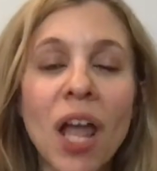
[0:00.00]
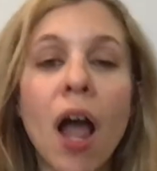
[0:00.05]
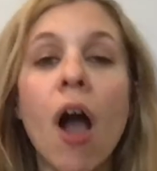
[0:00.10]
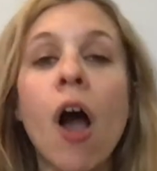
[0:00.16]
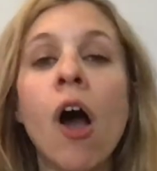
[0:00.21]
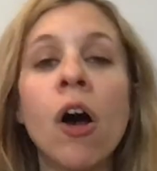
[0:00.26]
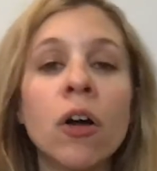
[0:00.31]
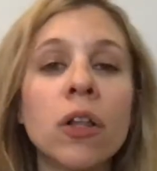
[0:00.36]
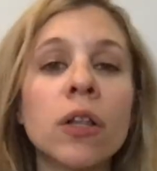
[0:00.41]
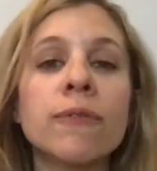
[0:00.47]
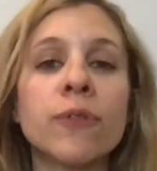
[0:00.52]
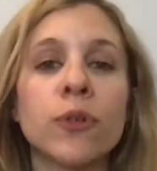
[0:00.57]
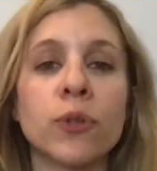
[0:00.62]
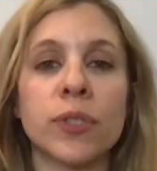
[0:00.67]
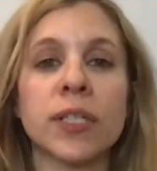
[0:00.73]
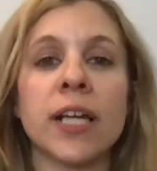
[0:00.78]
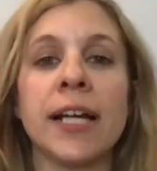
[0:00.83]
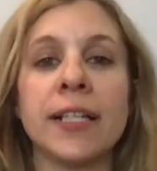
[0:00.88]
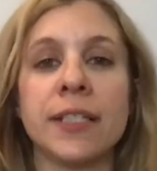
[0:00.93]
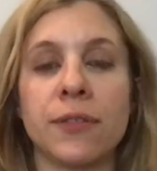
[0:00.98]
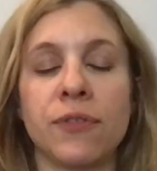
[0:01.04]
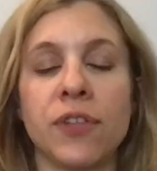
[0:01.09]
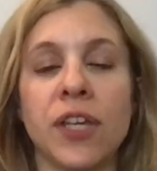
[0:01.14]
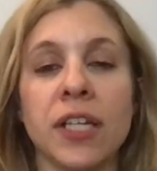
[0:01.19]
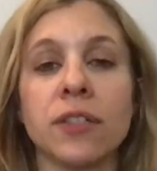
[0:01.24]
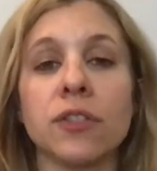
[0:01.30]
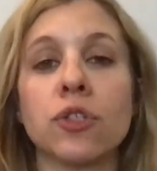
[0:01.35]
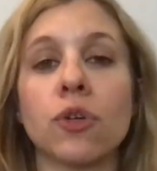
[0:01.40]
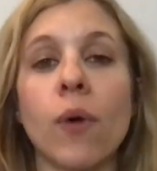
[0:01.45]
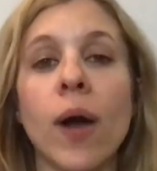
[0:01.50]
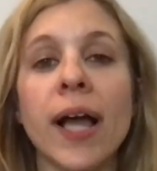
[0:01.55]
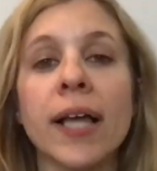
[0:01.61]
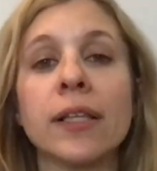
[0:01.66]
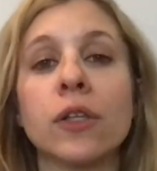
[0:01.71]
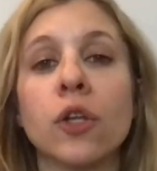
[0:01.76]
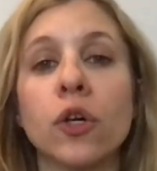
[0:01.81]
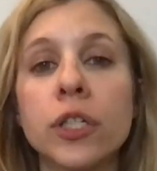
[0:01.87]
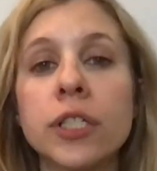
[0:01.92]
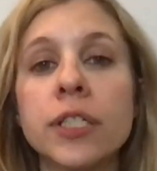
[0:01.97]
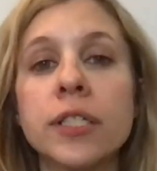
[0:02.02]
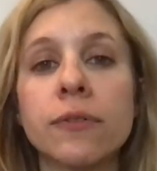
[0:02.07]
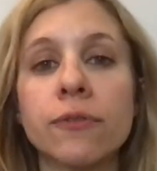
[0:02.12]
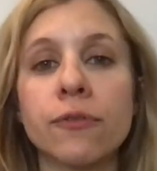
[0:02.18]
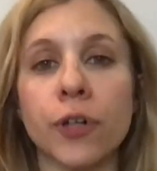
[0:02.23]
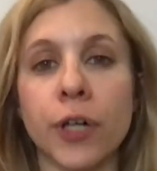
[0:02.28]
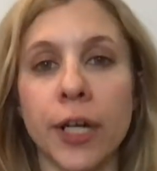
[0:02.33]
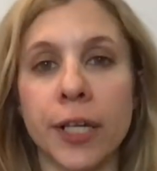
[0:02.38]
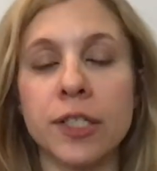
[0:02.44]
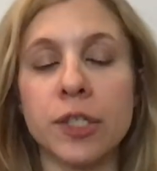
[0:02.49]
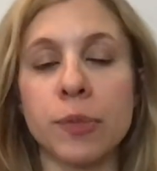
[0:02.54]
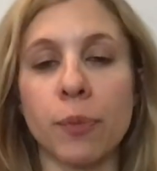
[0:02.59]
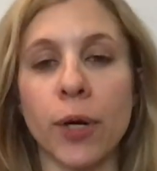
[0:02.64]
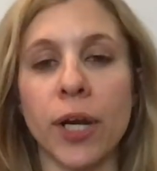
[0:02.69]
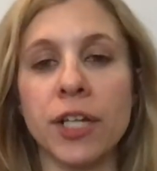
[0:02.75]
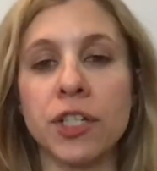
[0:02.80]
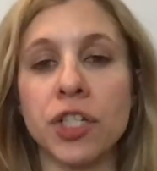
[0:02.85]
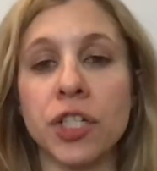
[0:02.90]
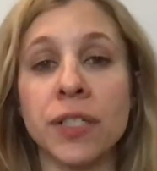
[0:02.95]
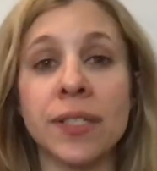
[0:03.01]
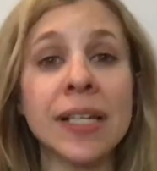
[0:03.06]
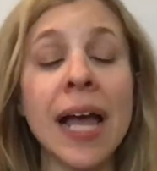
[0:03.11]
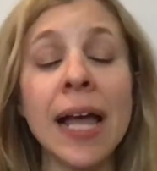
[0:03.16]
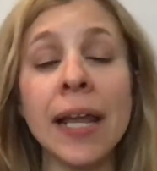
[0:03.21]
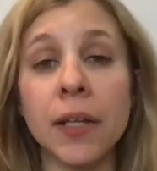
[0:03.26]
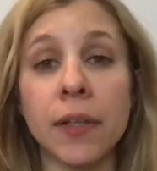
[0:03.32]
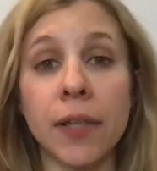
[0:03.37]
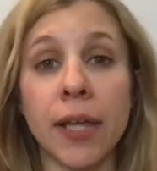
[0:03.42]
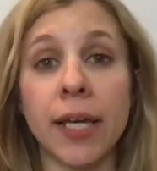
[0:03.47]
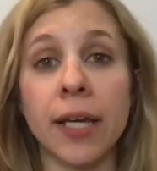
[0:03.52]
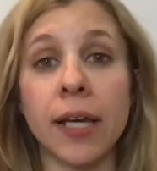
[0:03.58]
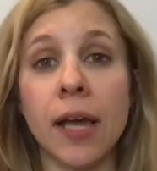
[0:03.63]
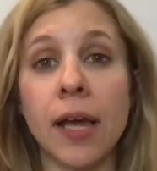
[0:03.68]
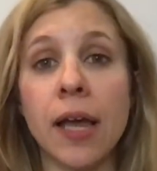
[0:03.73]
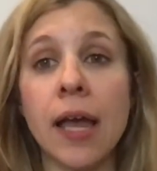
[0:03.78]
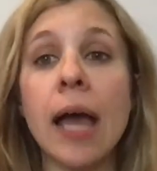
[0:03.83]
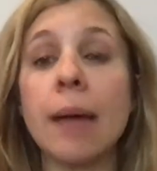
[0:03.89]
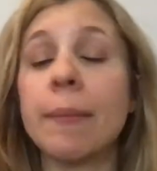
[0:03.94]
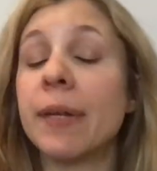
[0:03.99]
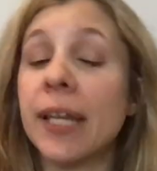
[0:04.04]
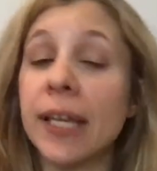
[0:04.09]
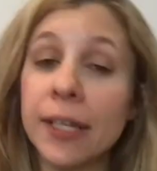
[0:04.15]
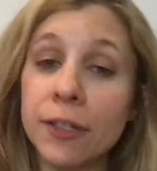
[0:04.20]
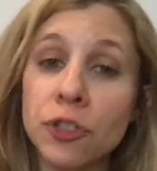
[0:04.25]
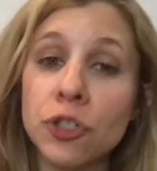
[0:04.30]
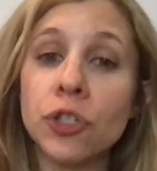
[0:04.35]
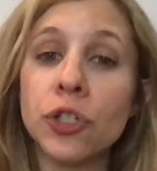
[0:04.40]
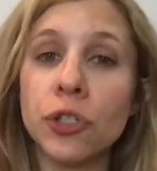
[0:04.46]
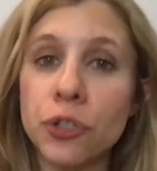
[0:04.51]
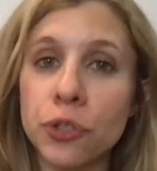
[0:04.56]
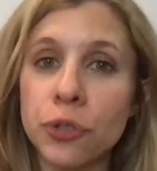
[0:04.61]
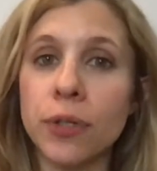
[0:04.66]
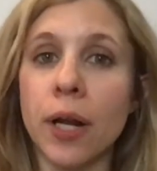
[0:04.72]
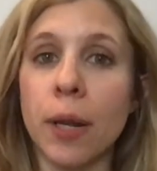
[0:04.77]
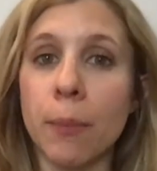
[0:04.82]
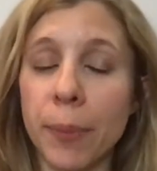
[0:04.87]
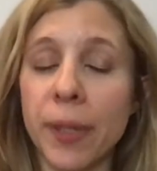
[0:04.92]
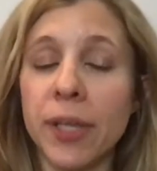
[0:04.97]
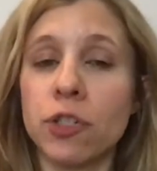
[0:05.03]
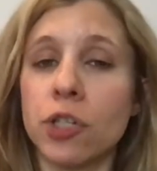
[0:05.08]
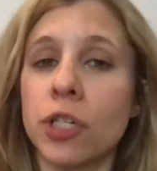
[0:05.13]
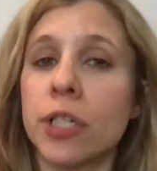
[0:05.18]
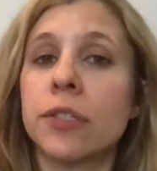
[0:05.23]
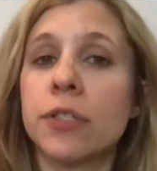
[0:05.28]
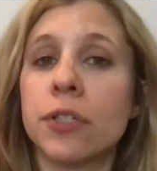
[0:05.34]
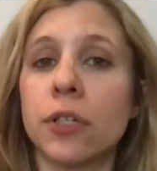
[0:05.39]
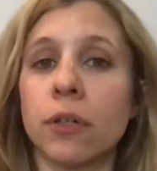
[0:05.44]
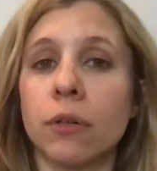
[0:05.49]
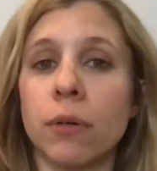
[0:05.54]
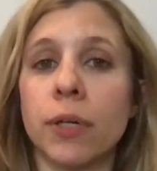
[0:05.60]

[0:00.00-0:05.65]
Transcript: all of those kinds of things. So I looked for inspiration. It's kind of like, I mean, I guess you could do it on Pinterest too.